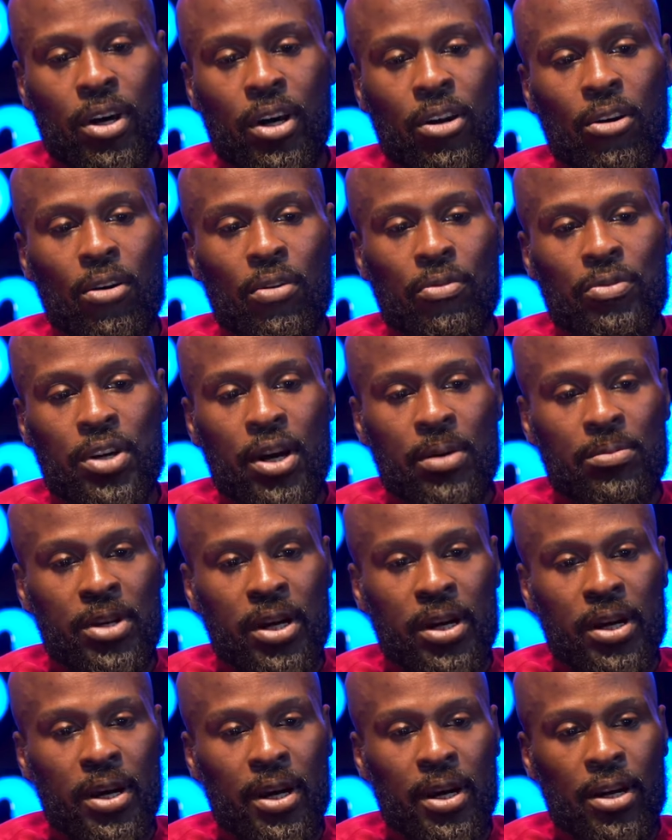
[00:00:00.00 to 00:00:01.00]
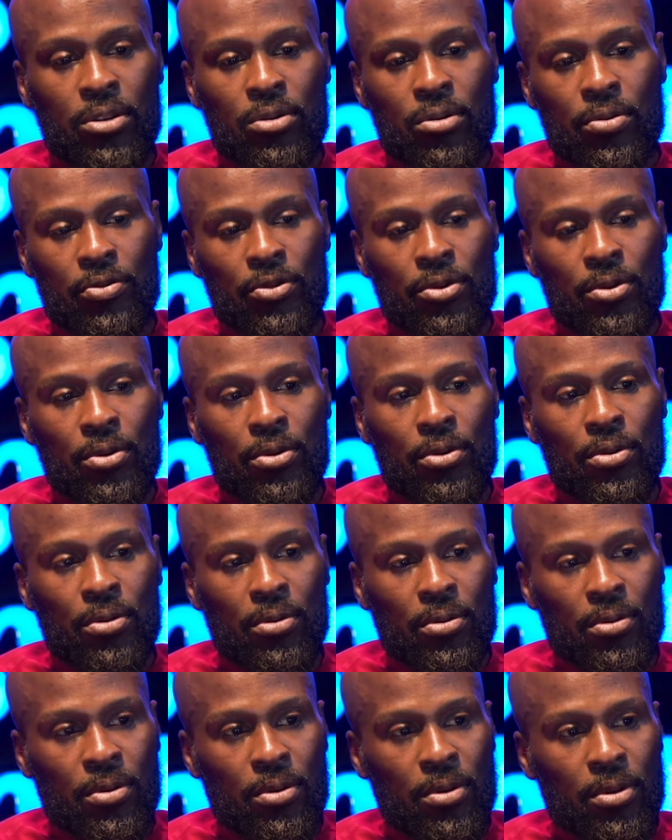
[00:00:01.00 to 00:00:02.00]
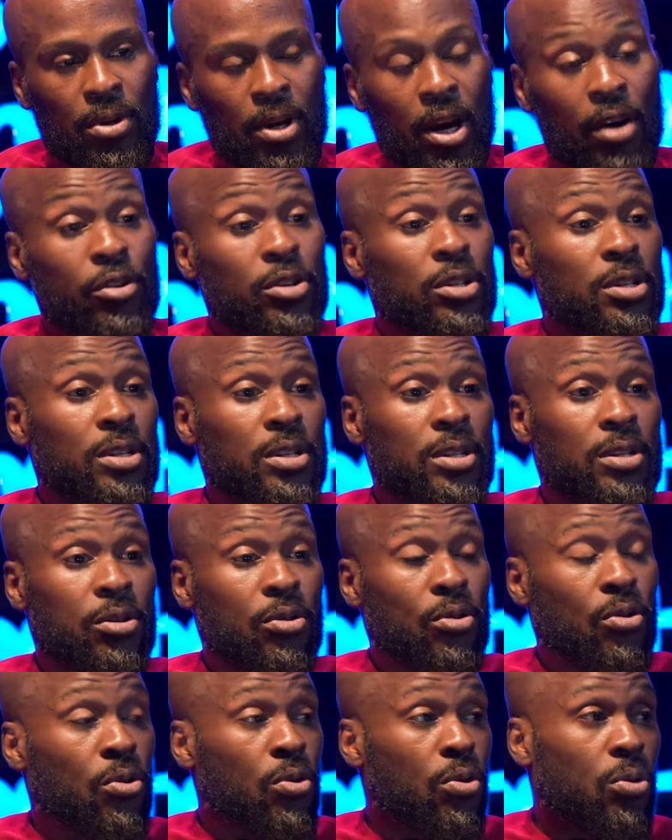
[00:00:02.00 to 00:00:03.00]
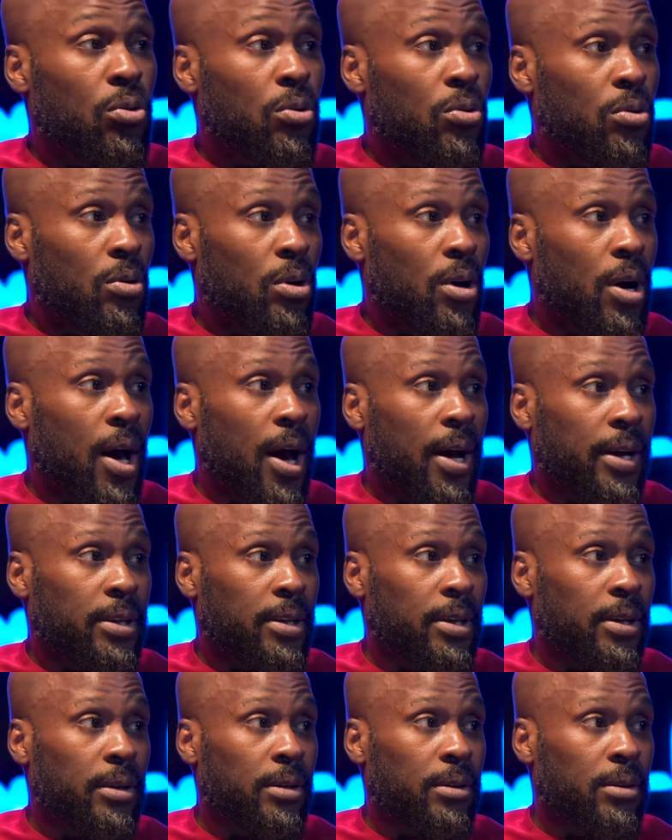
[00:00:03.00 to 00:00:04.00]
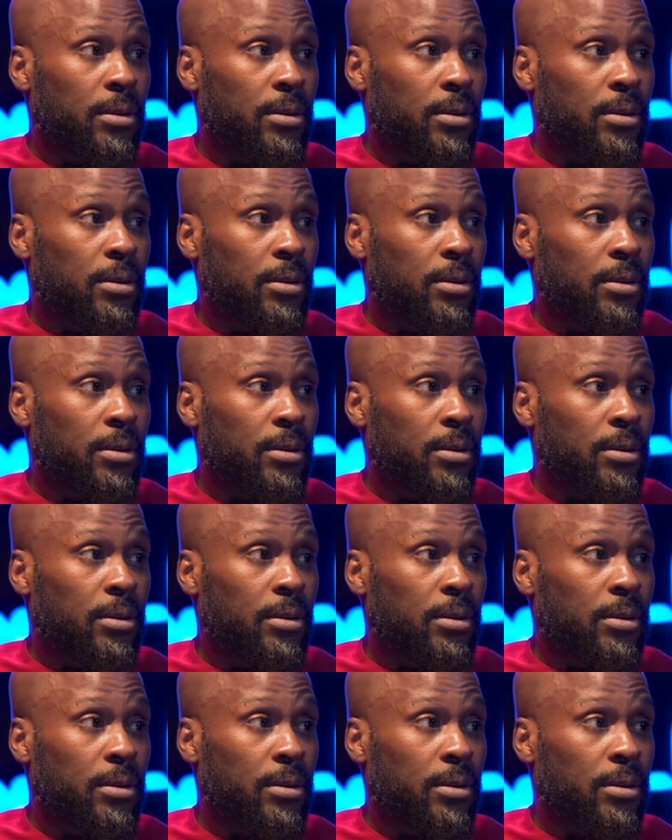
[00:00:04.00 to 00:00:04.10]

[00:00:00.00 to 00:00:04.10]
A lot of times I get interviewed ever since the whole acting